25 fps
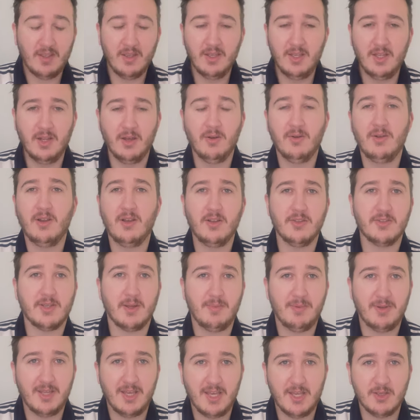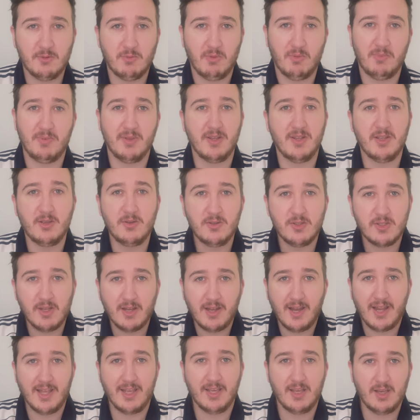you know, the last couple of years, we've been used to
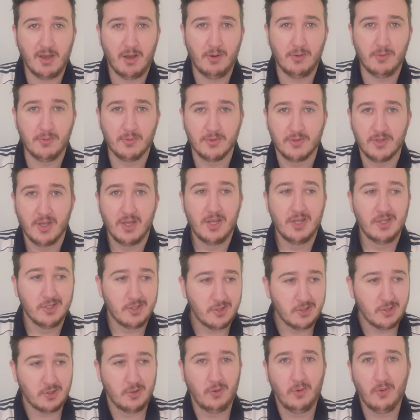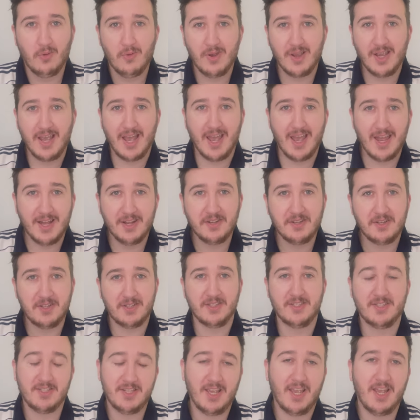late goals, scoring and
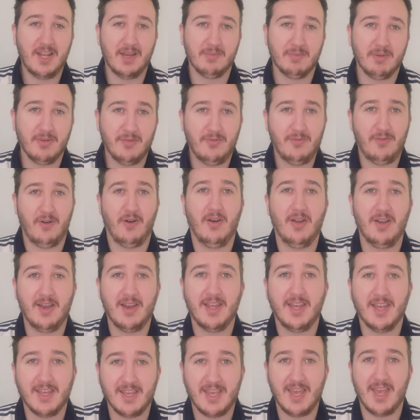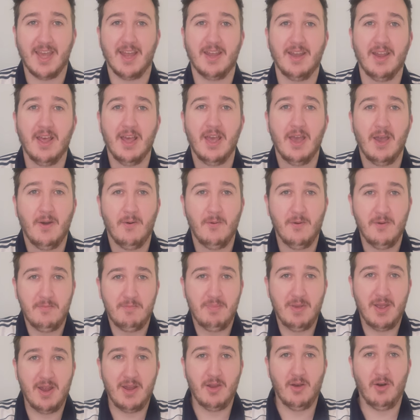conceding. But finally, again,
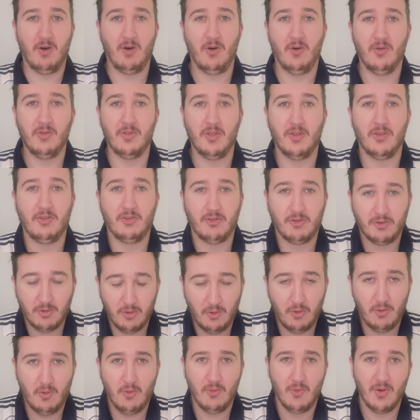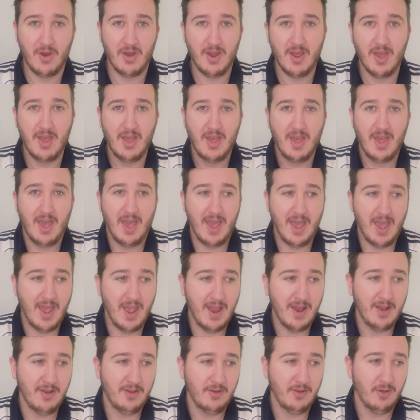we've been on the scoring
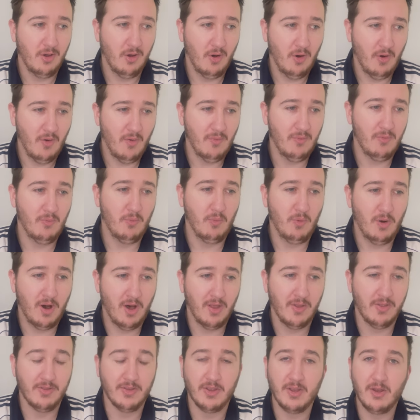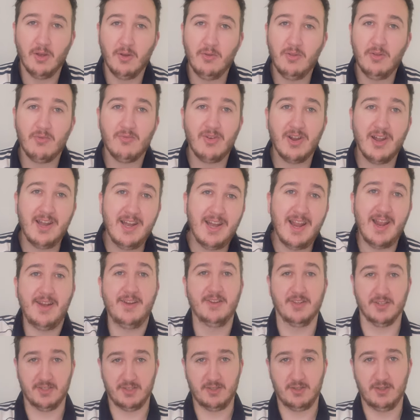end of one. You know, the
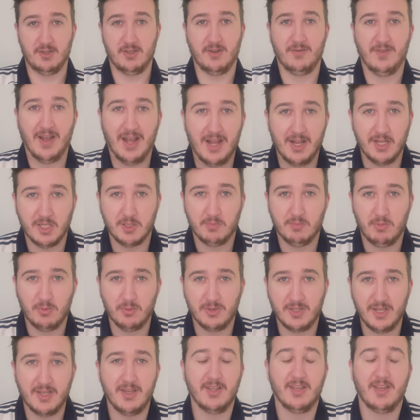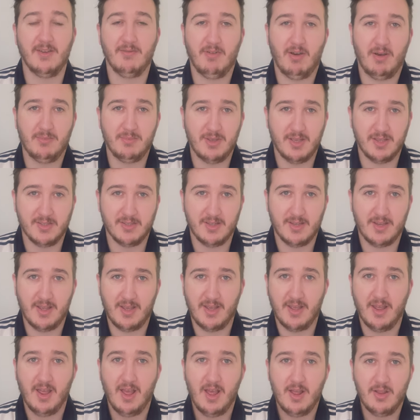relentlessness of Ange Ball didn't give up
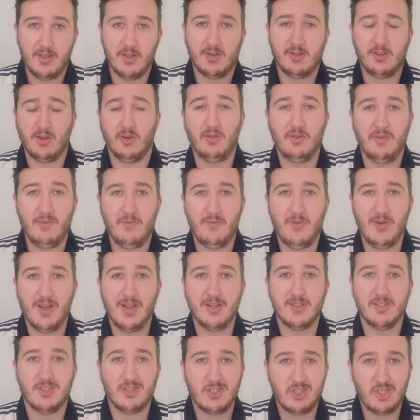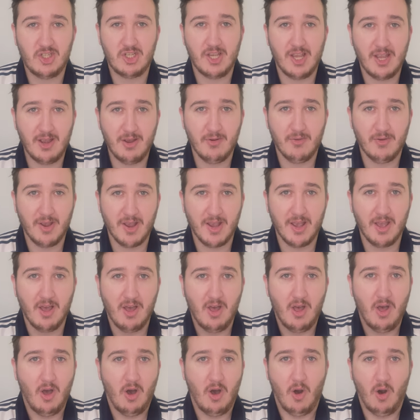yesterday. The Tottenham fans cheering
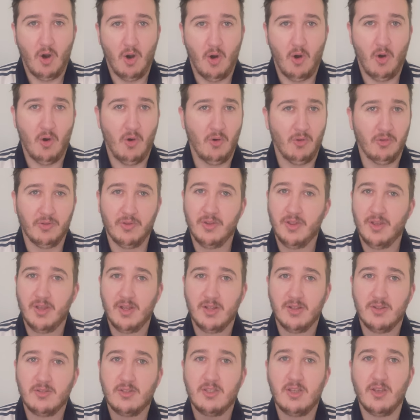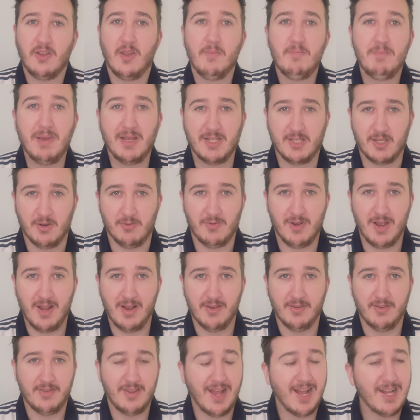on to the bitter
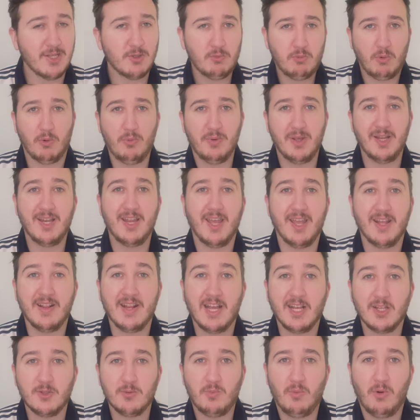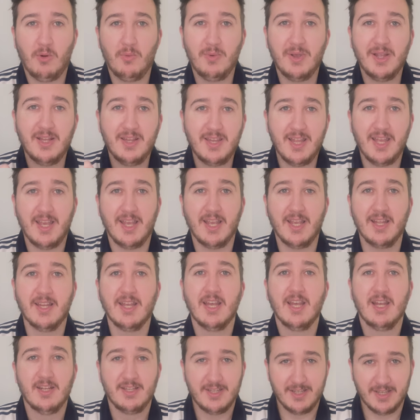end. That's what we need. That's what we need
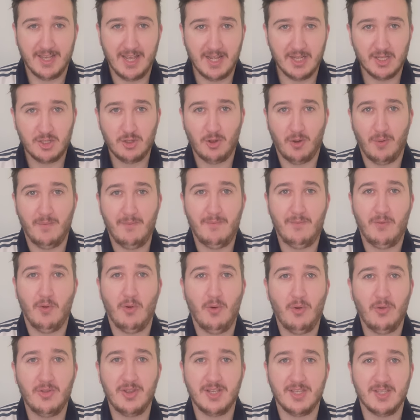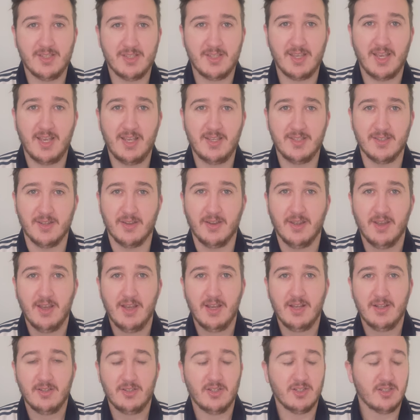to get top four this season.
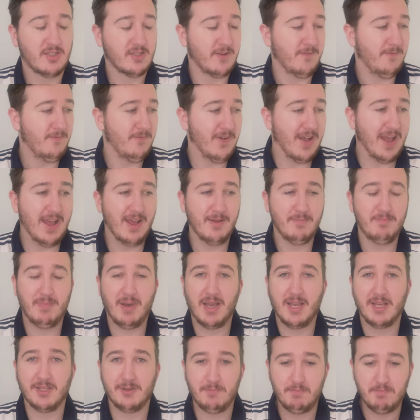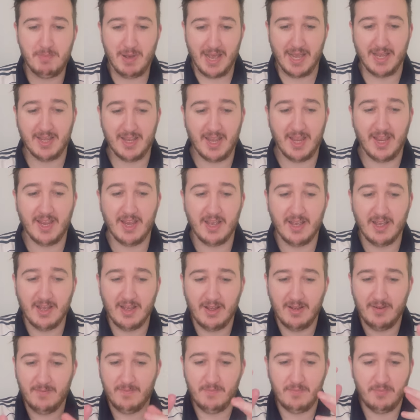Just the fan base backing
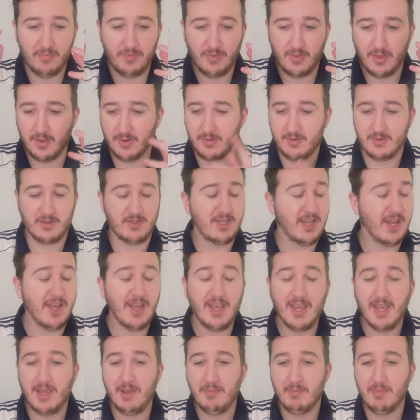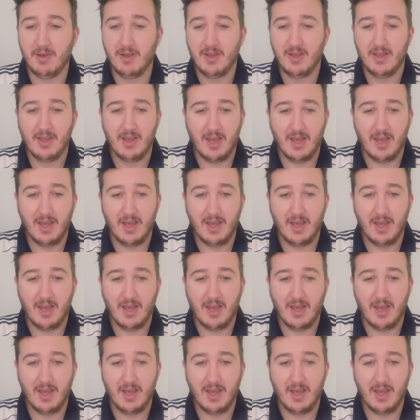the team